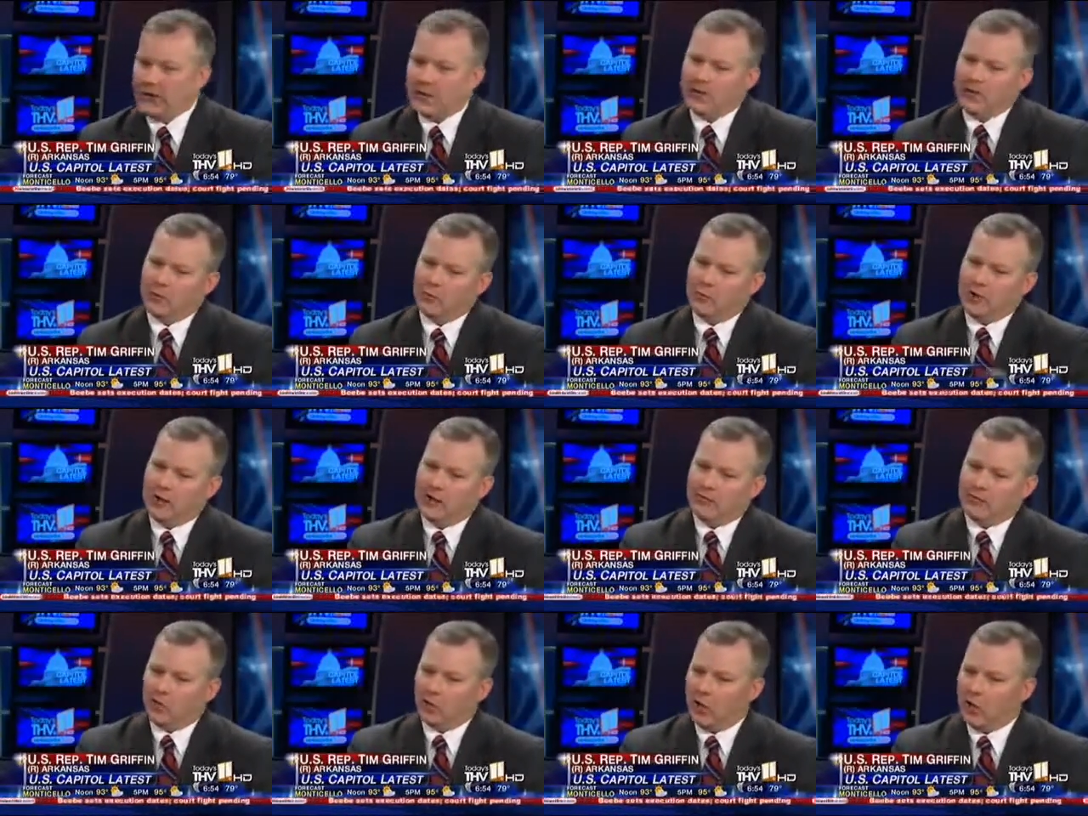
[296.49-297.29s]
Then we
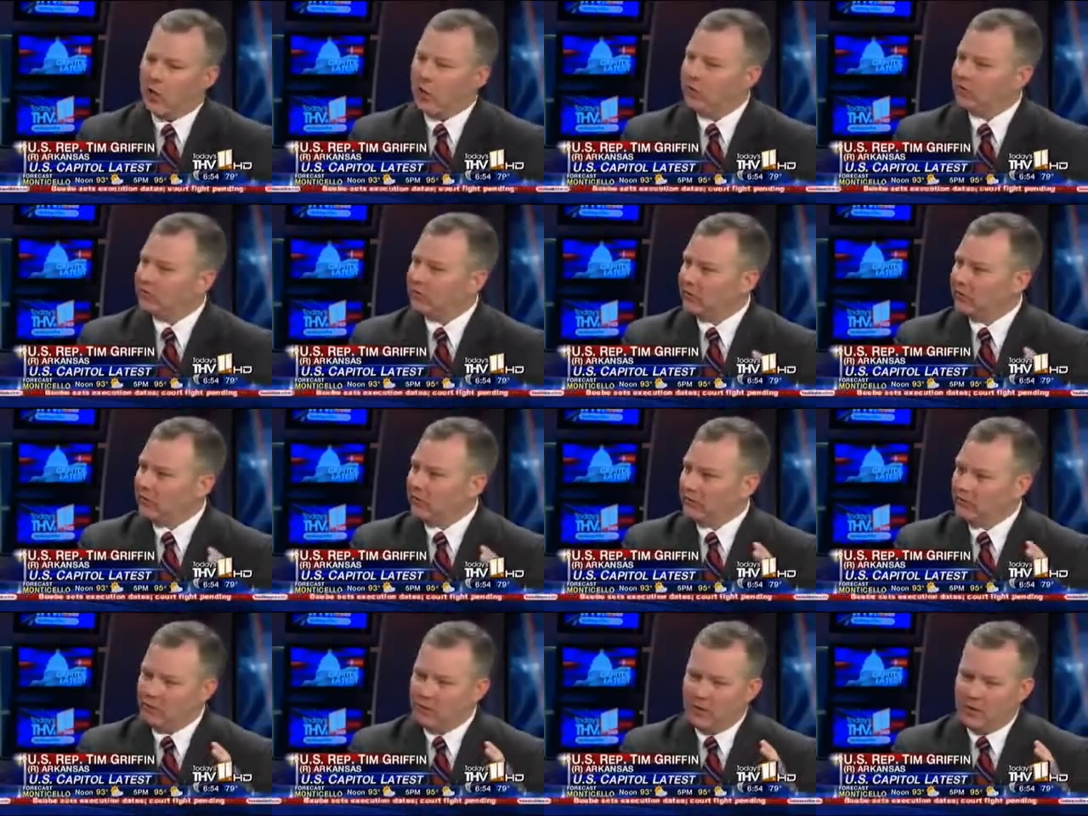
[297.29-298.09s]
have the
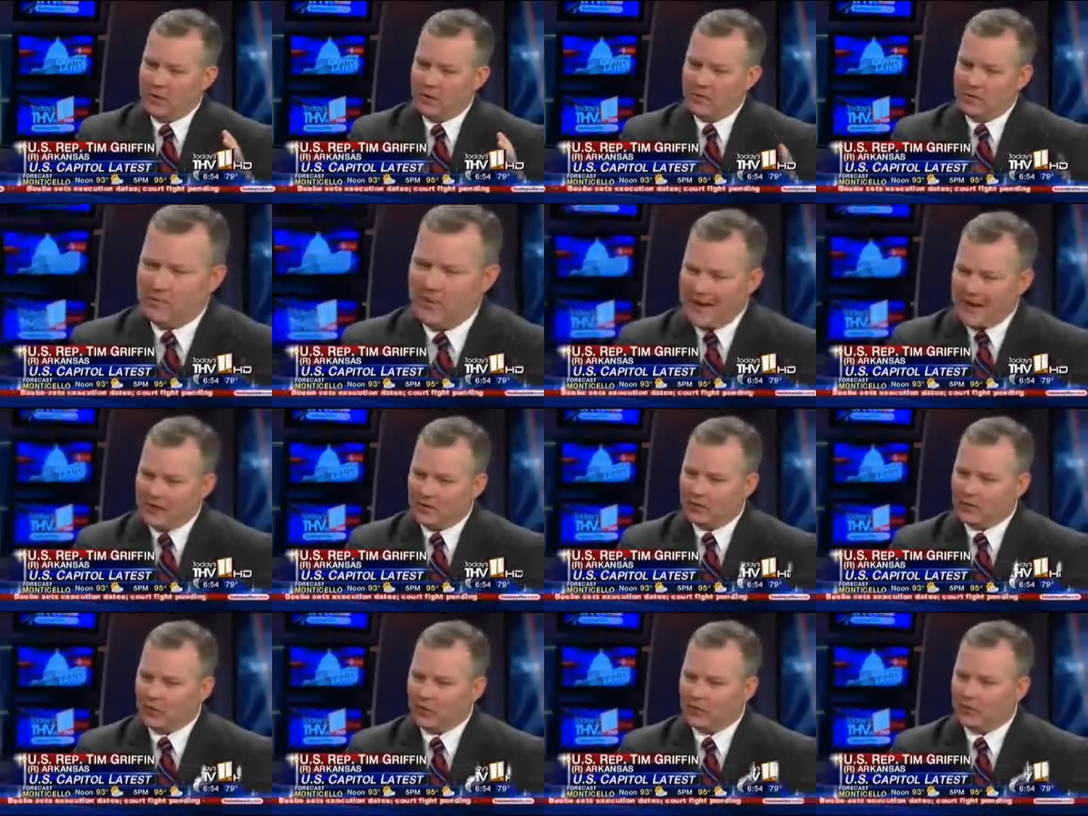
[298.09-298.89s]
long-term
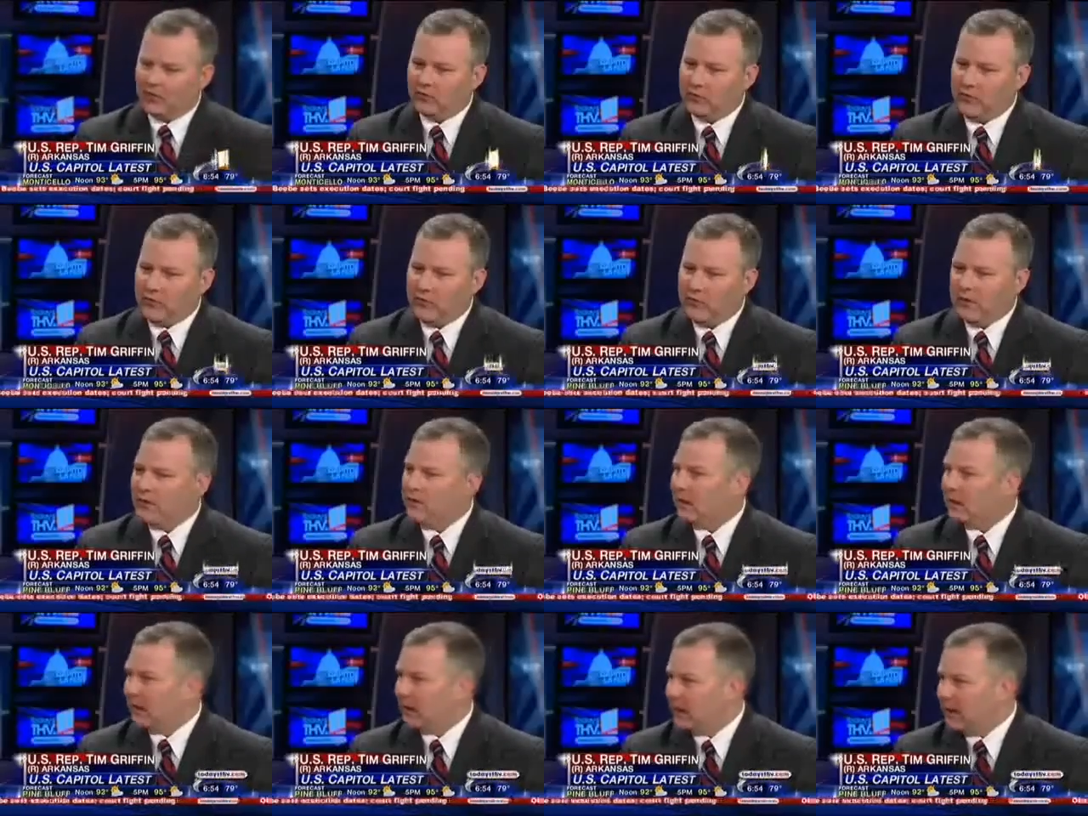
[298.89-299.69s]
mandatory
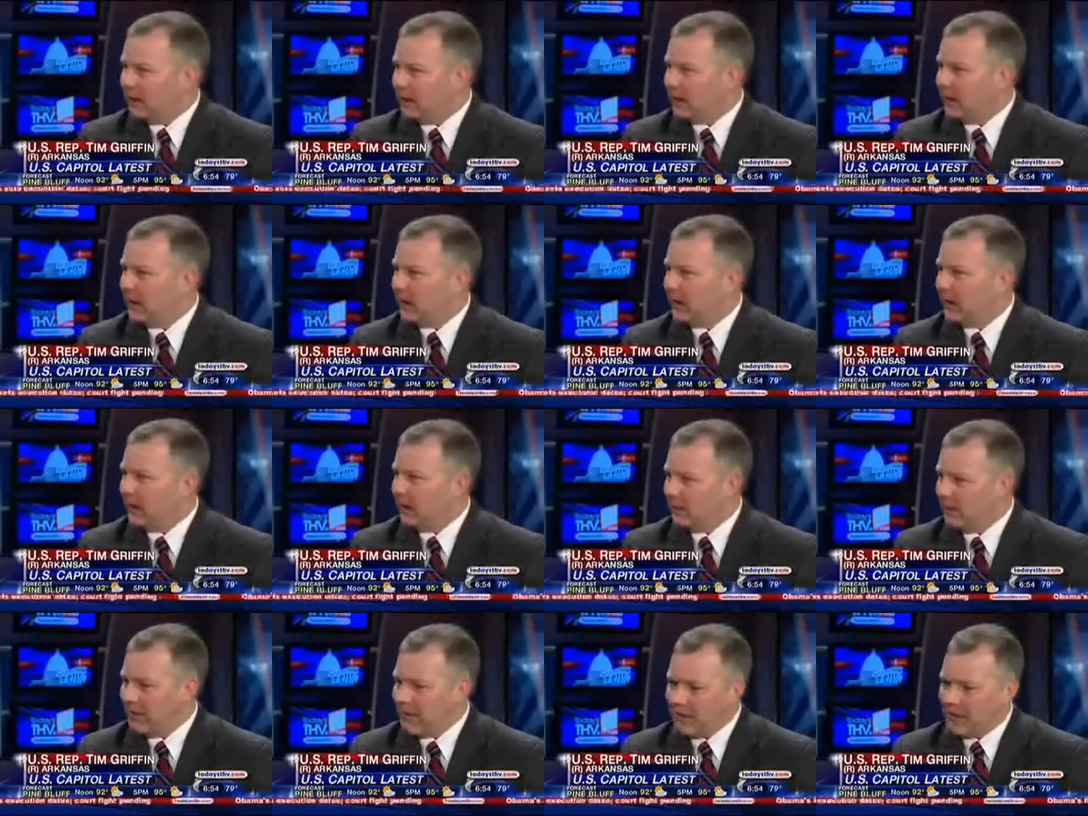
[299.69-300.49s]
spending like
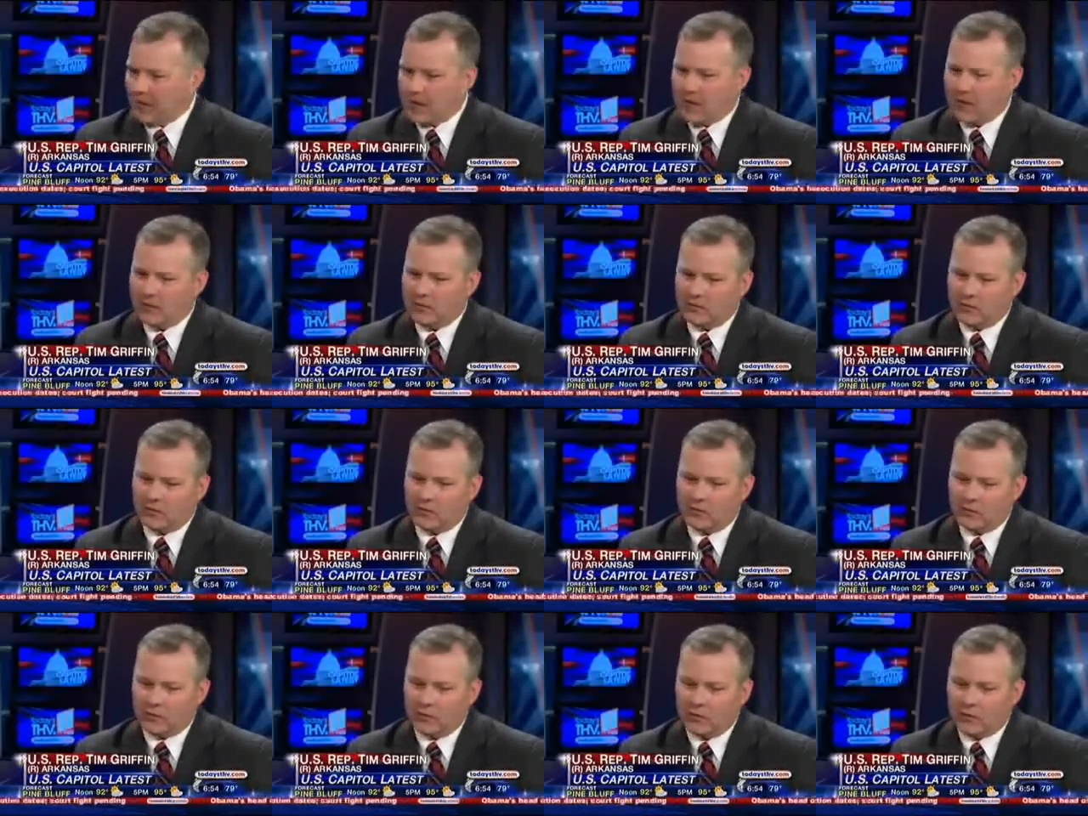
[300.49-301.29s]
Medicare, Medicaid, Social
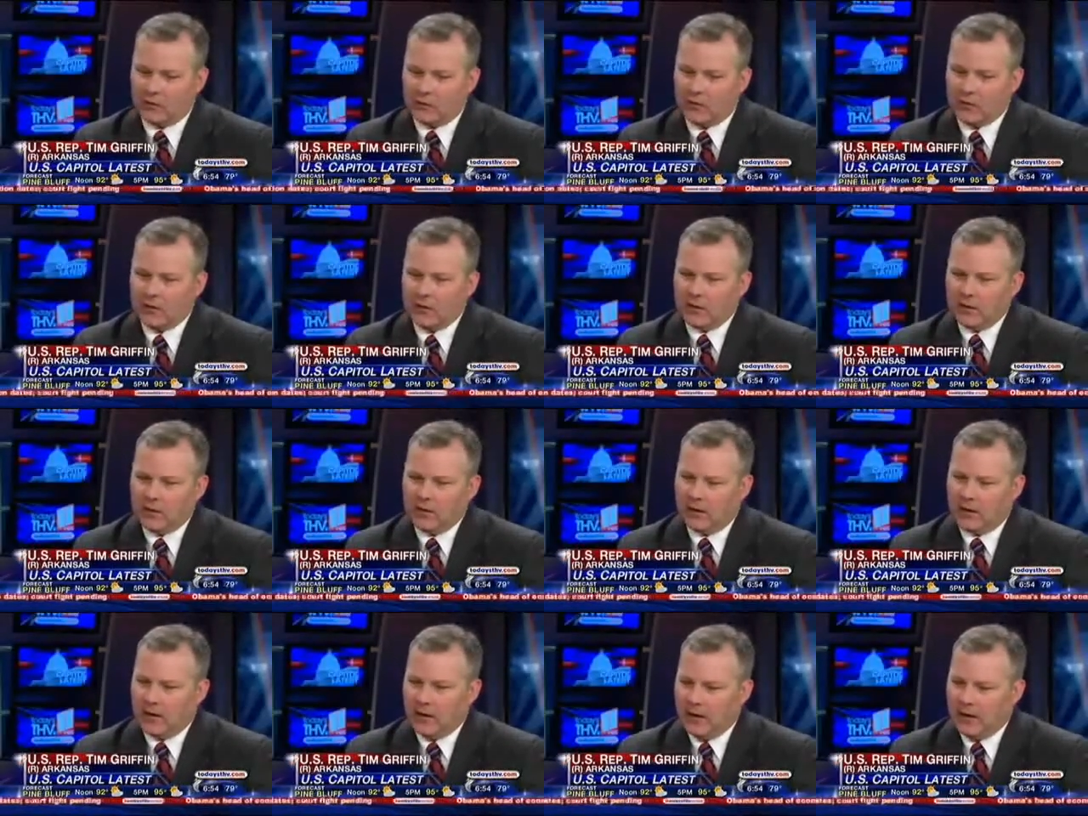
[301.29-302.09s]
Security.
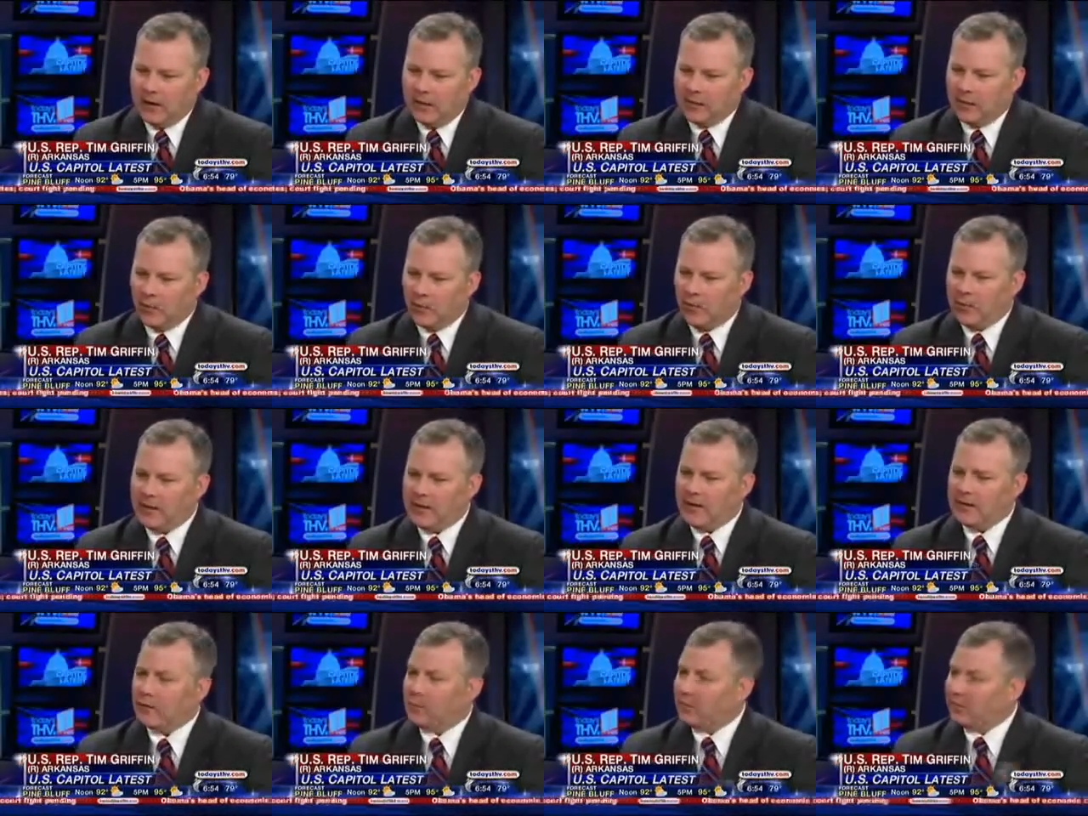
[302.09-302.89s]
We
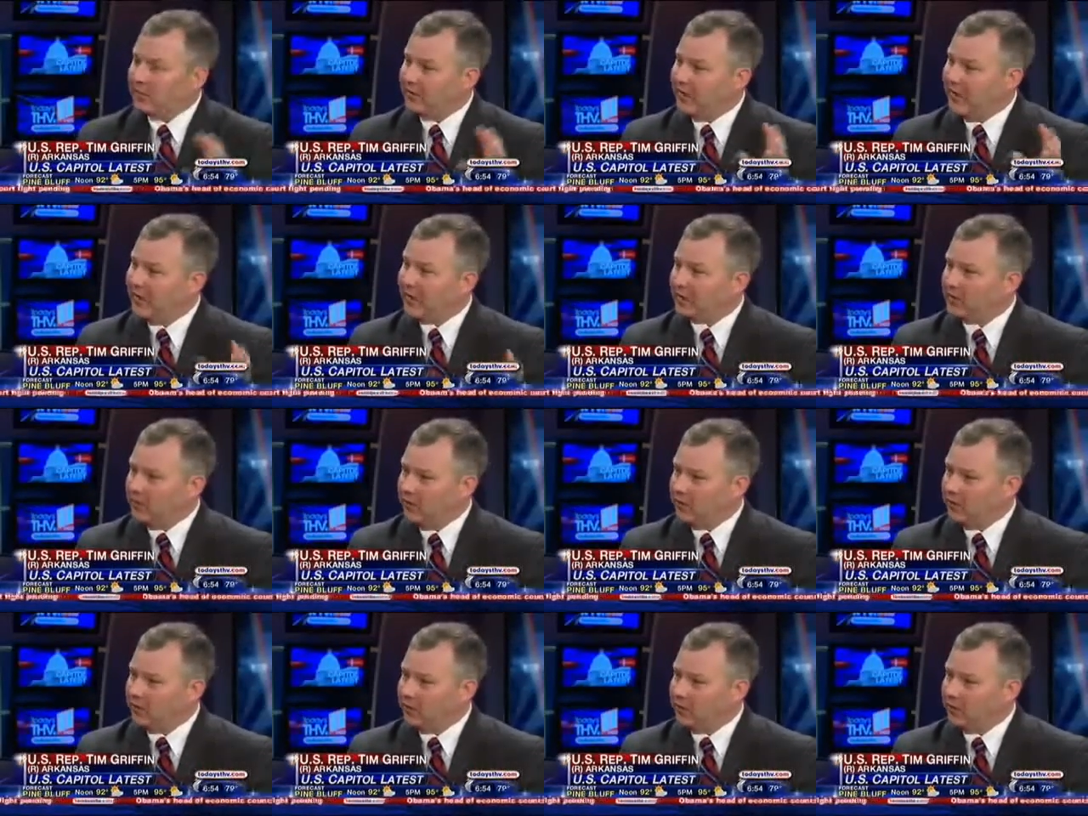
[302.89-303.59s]
need to protect those